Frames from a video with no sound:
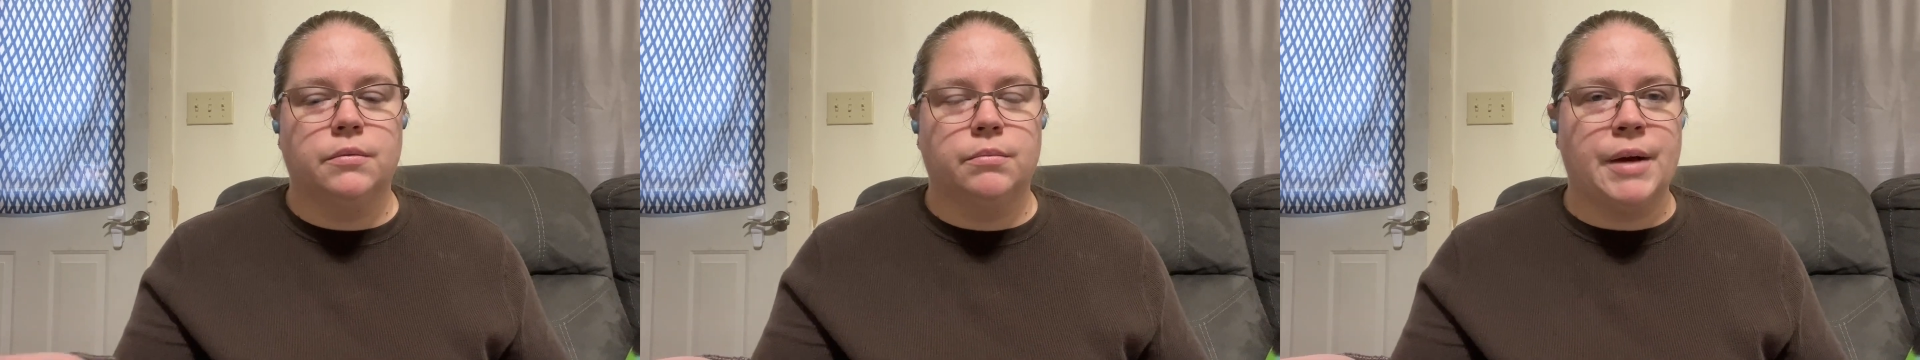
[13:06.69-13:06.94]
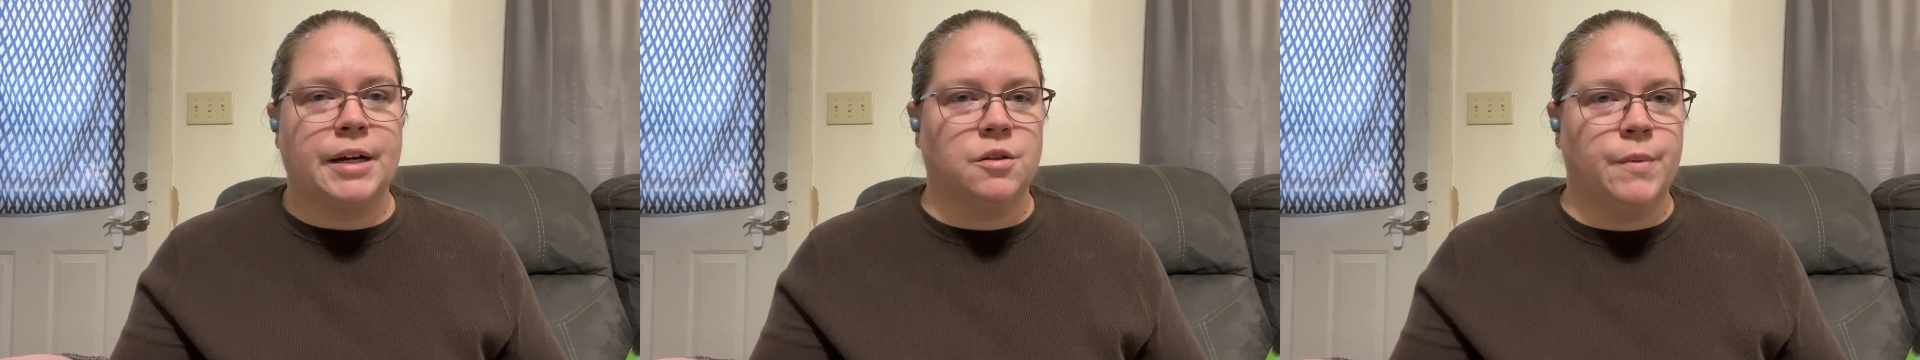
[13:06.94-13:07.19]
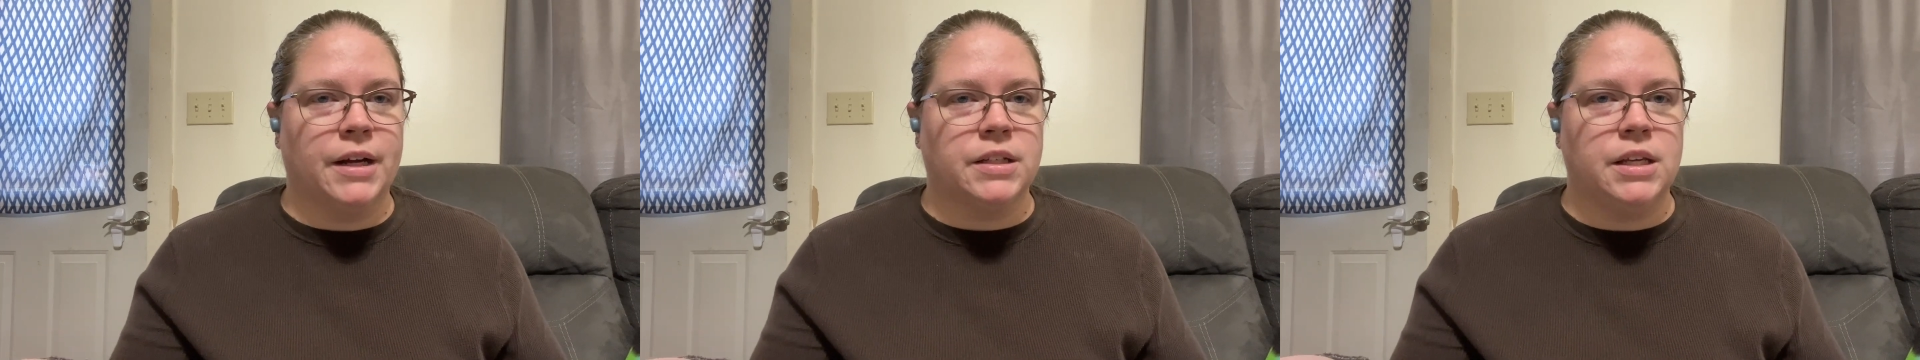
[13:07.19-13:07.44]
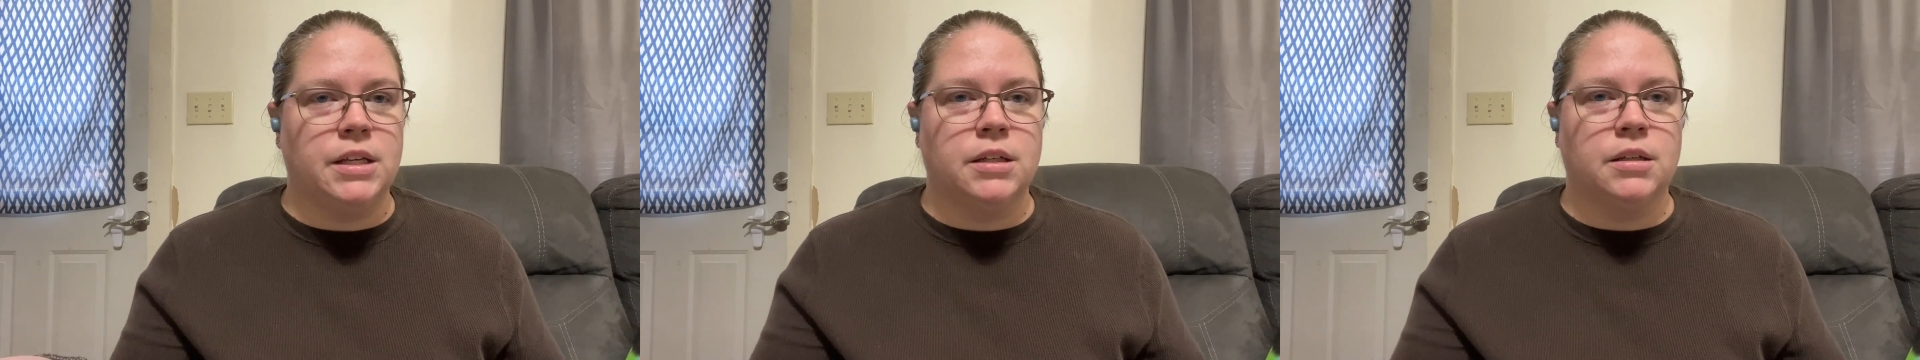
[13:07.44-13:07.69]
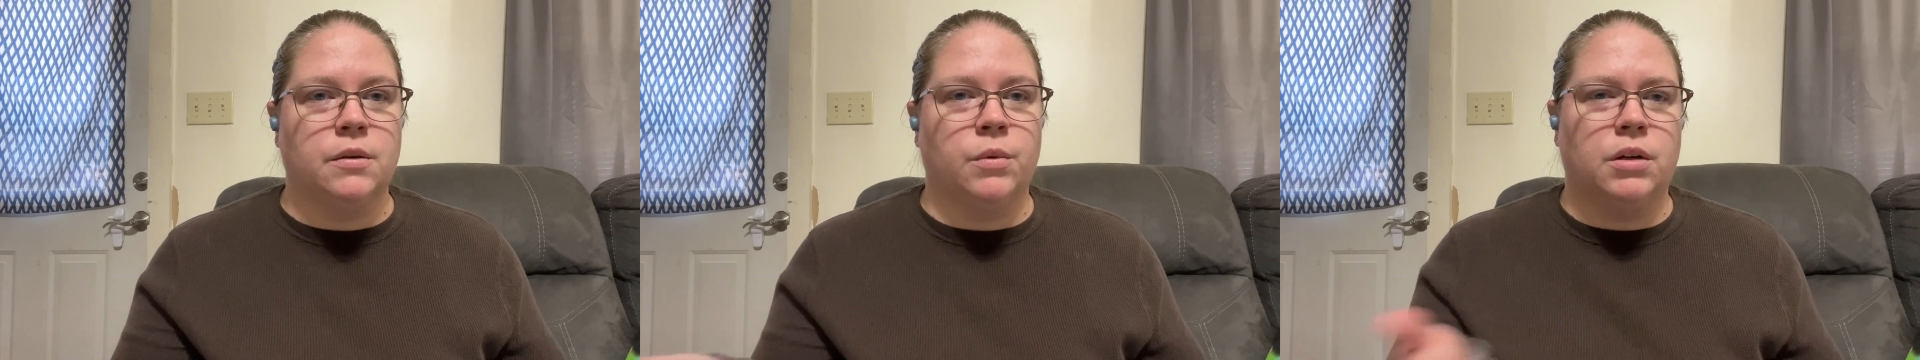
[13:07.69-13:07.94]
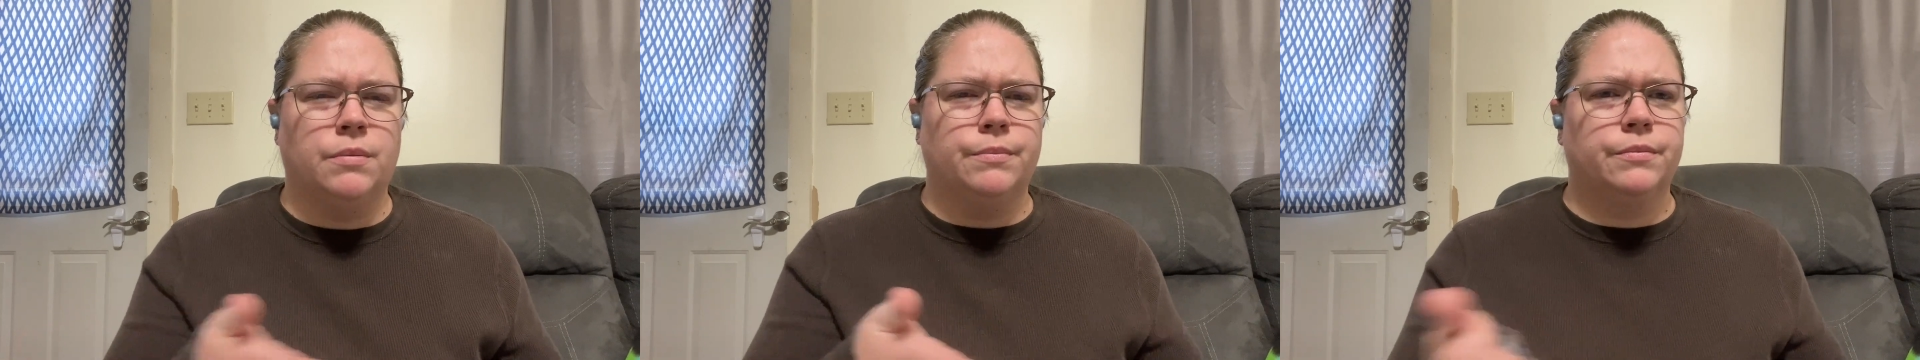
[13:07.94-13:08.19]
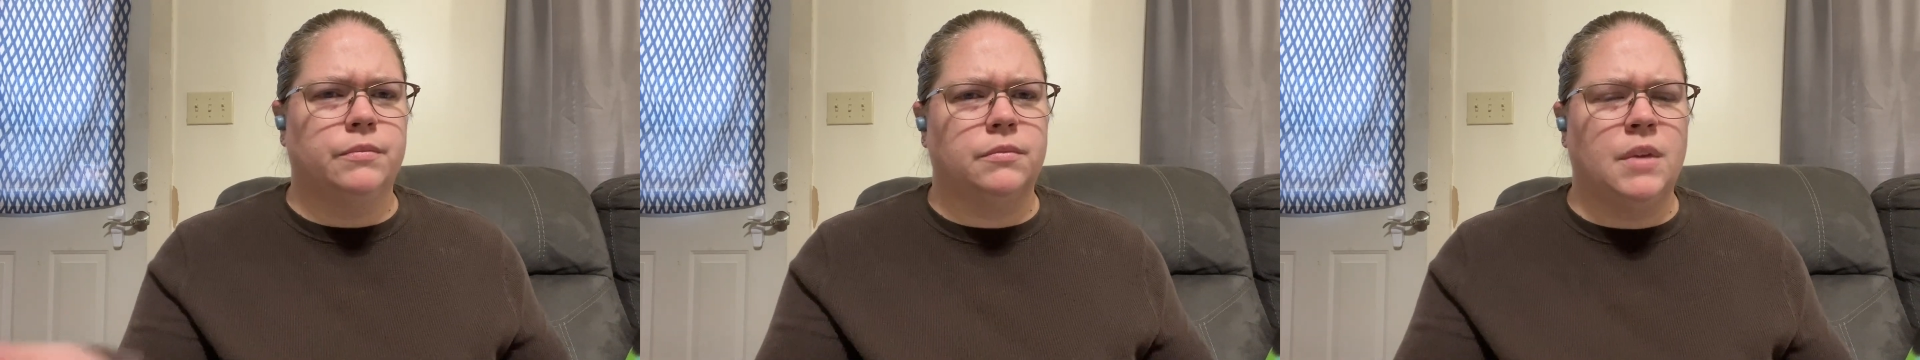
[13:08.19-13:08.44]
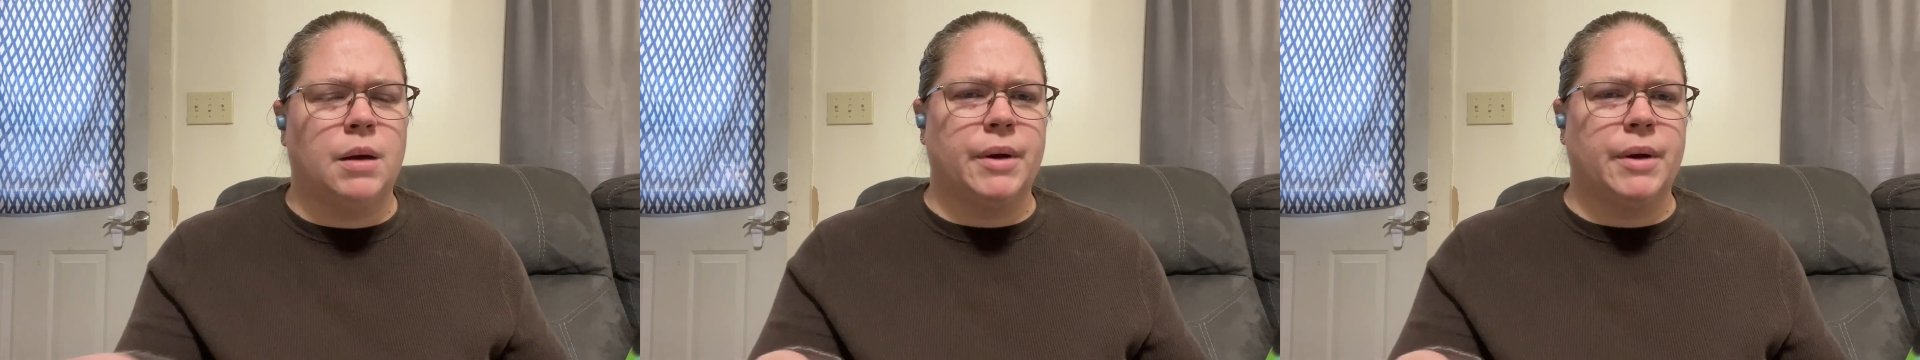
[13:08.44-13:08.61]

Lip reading: back-to-back season. Well, not